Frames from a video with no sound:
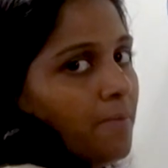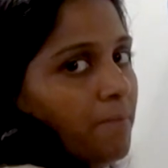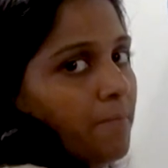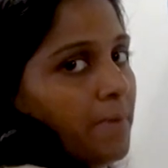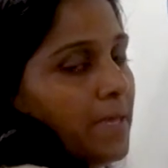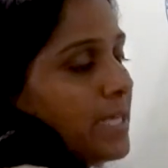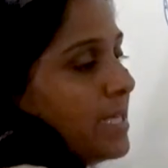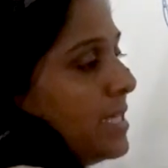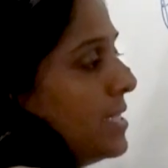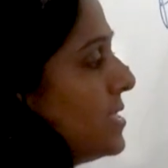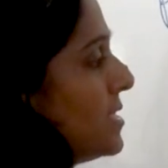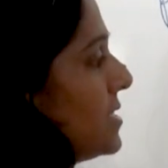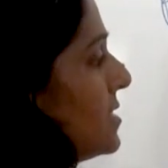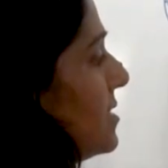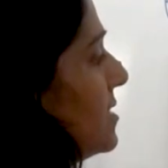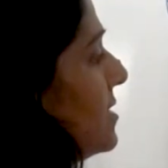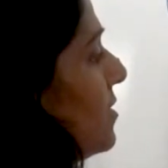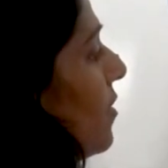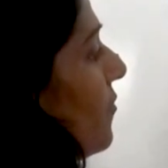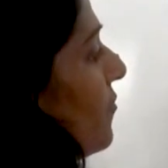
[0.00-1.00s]

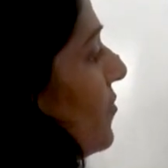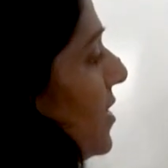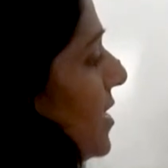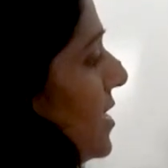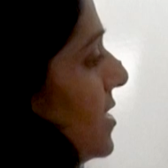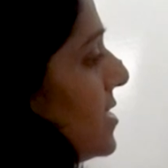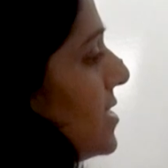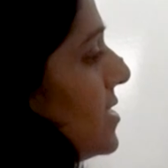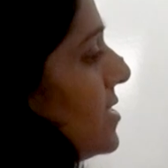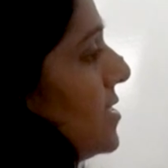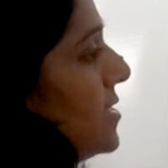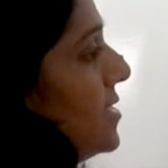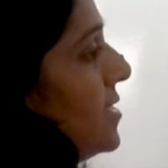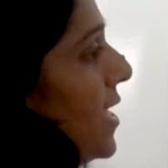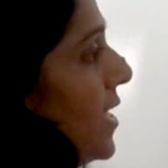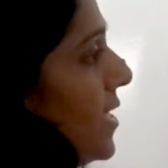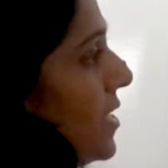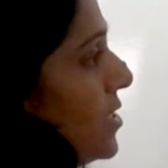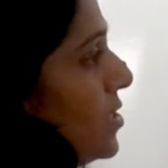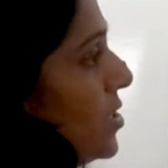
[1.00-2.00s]
because of this
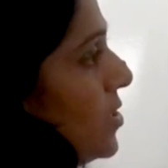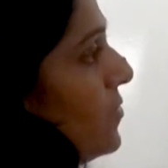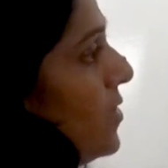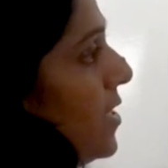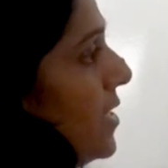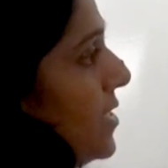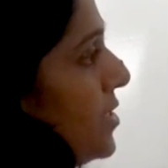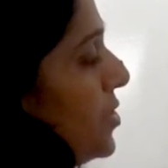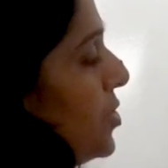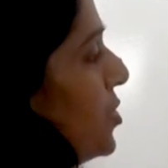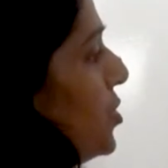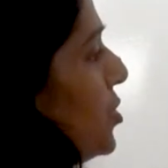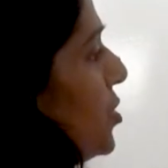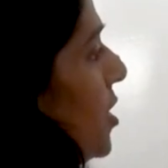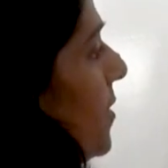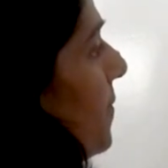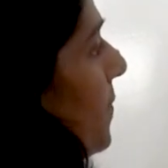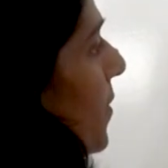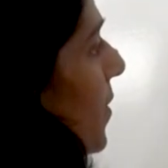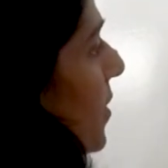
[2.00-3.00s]
negative
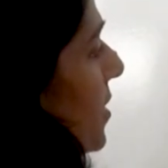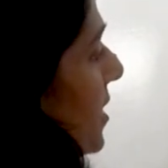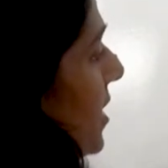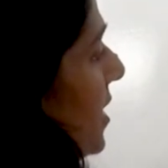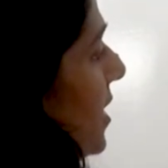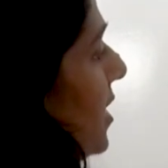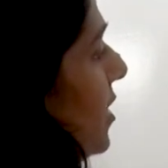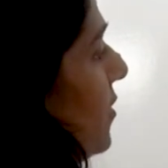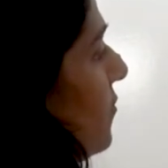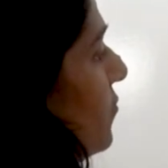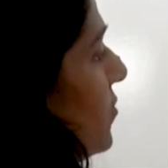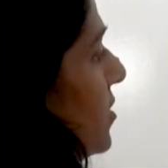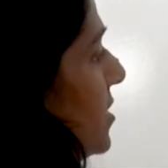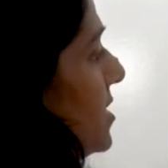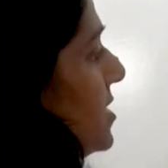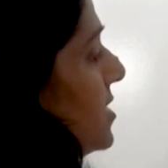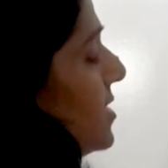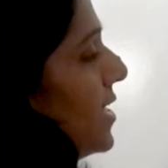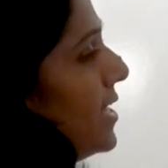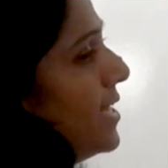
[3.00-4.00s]
relationship or the
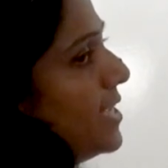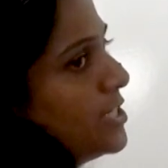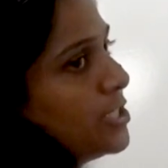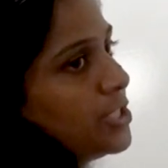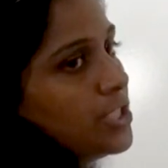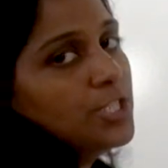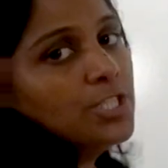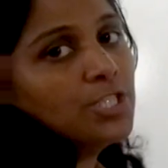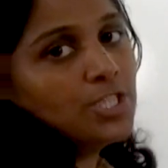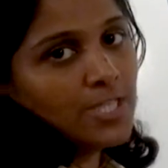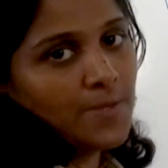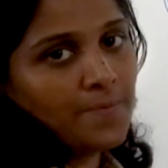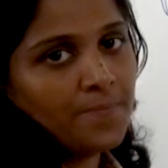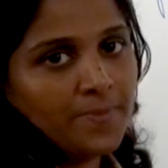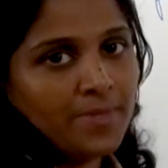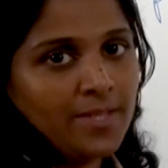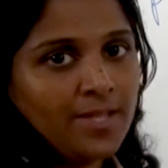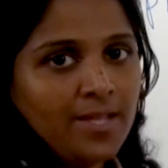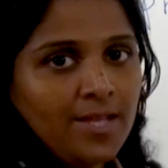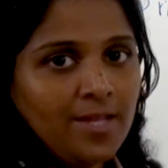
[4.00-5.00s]
inverse relationship,
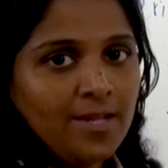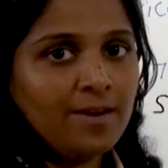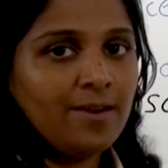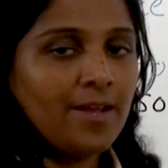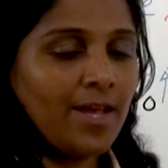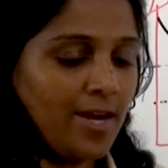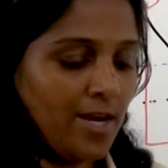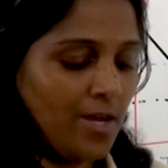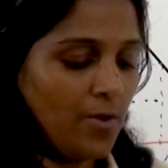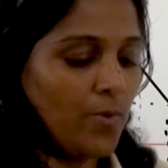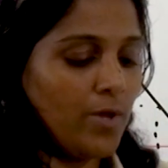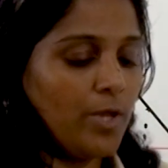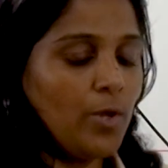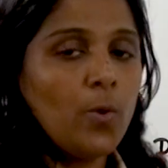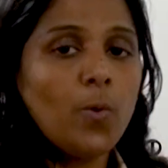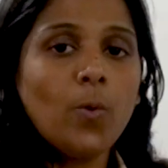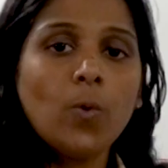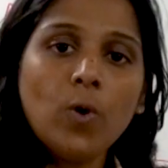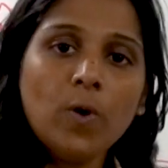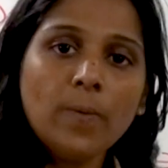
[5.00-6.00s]
right? Now I
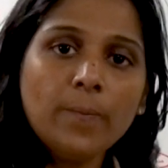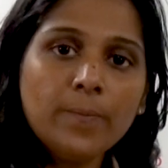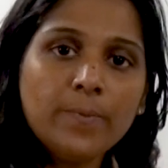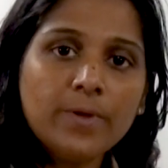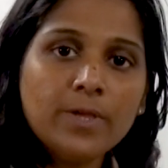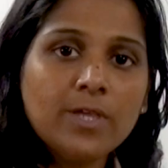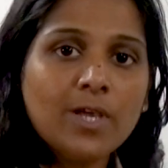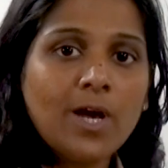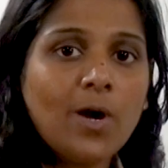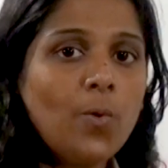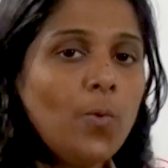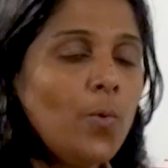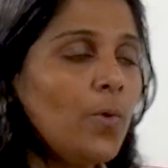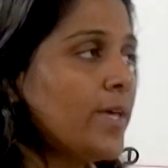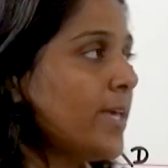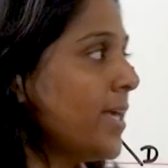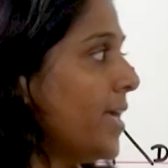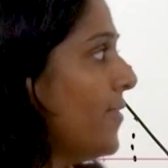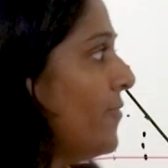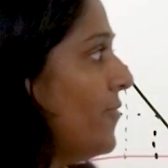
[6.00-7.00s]
hope you are
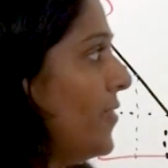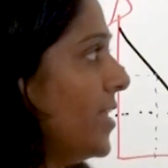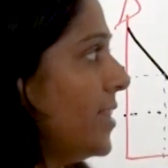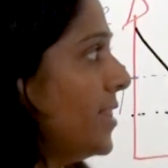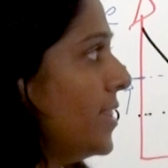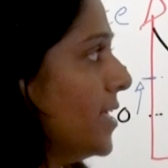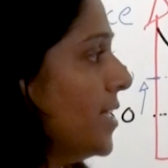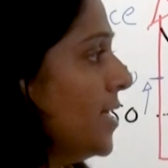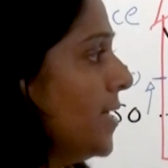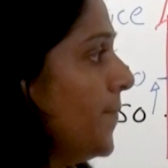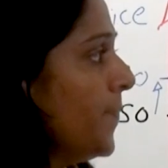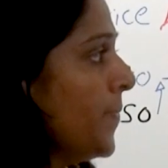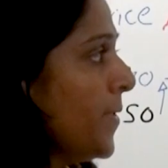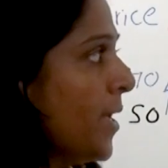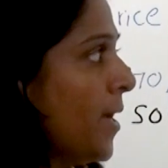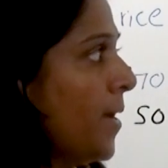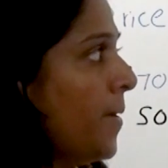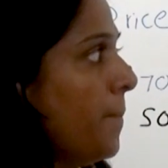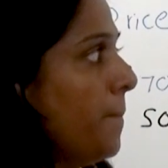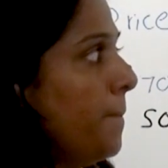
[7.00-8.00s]
okay with the
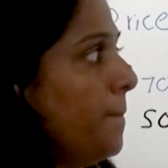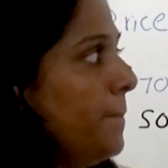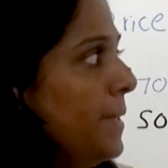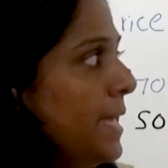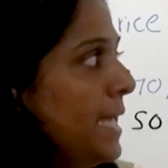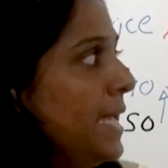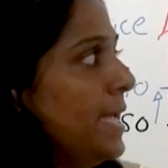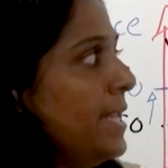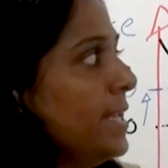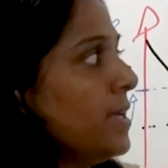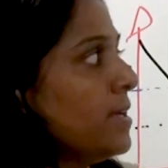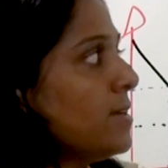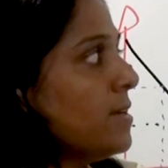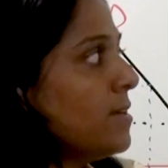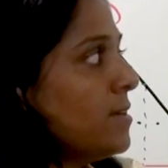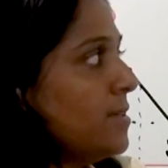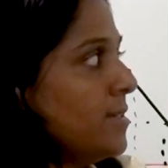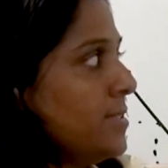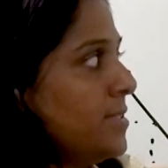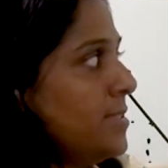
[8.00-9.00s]
main
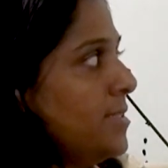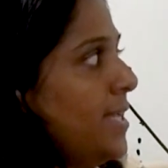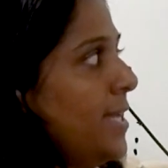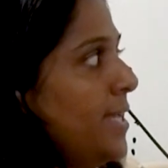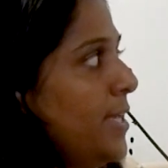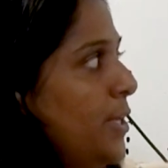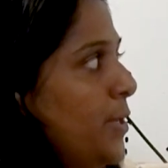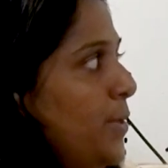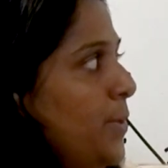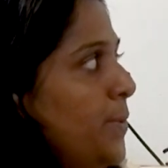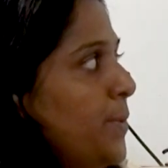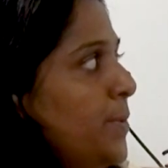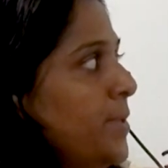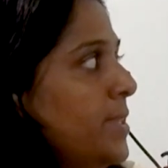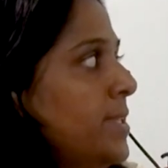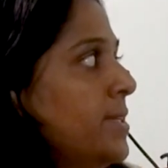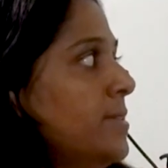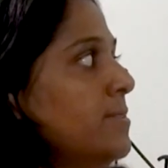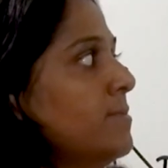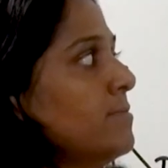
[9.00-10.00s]

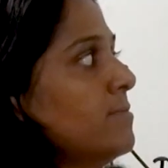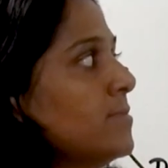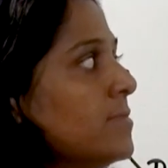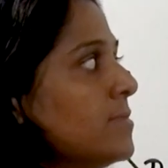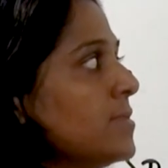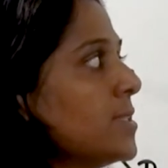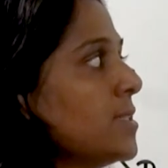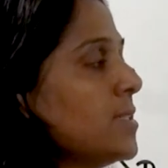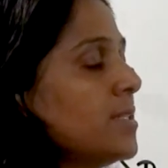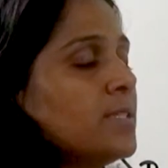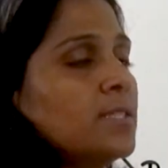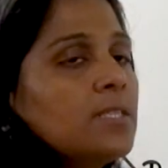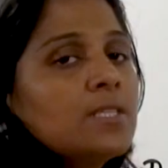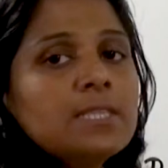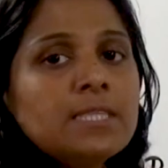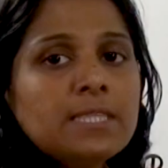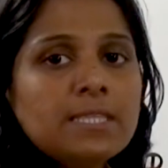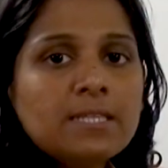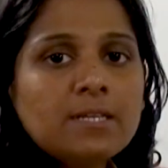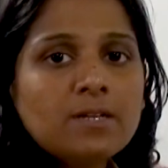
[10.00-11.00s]
the
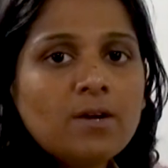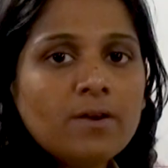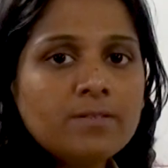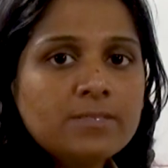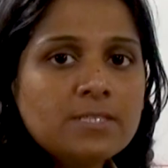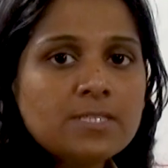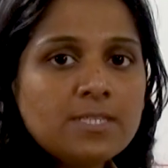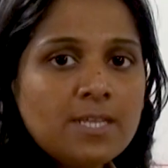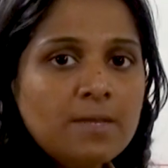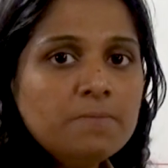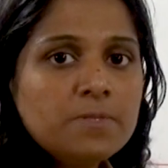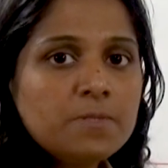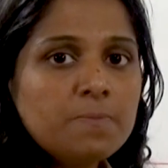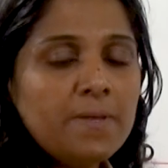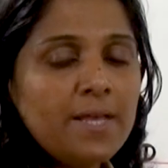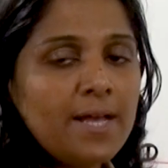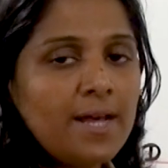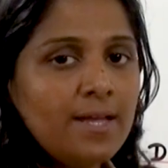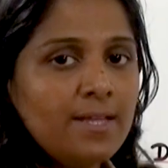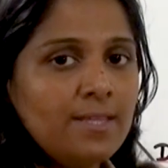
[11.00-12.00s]
concepts
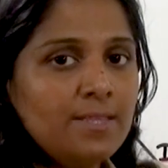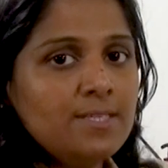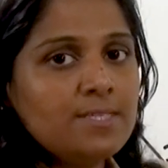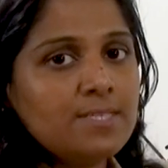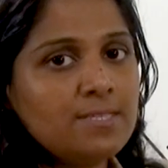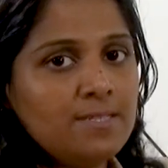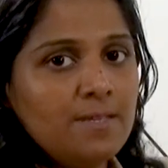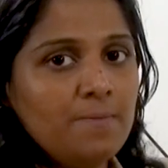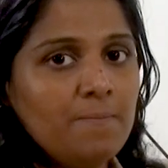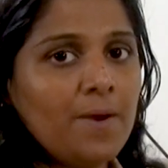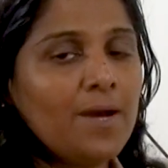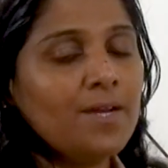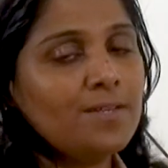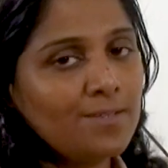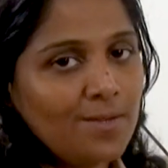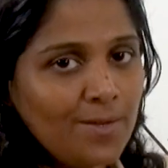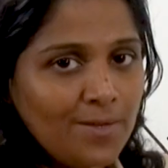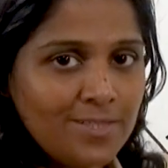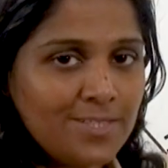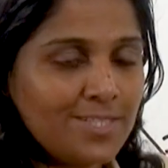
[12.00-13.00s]
behind this
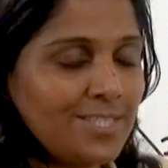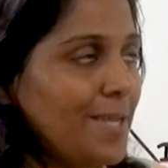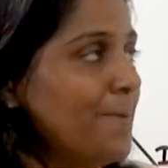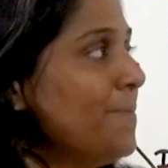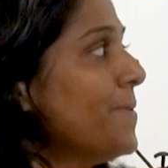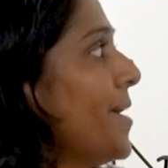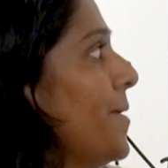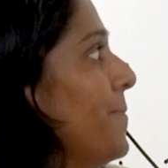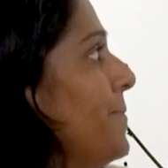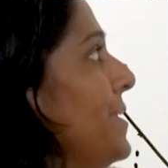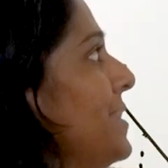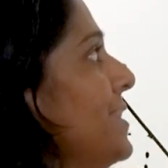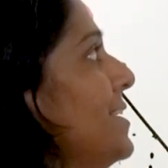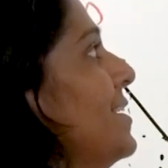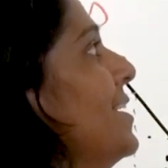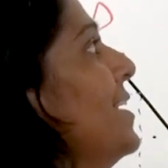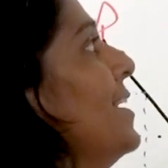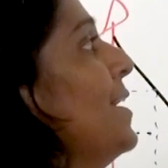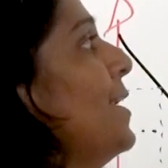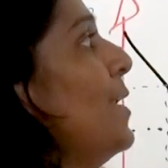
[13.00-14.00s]
demand concept, I mean
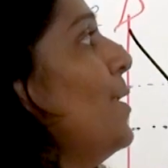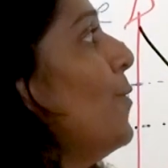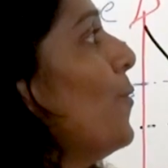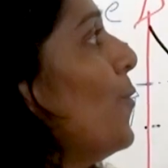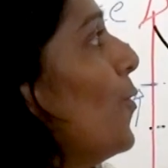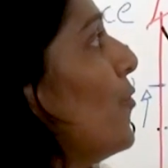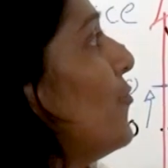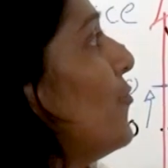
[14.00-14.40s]
the law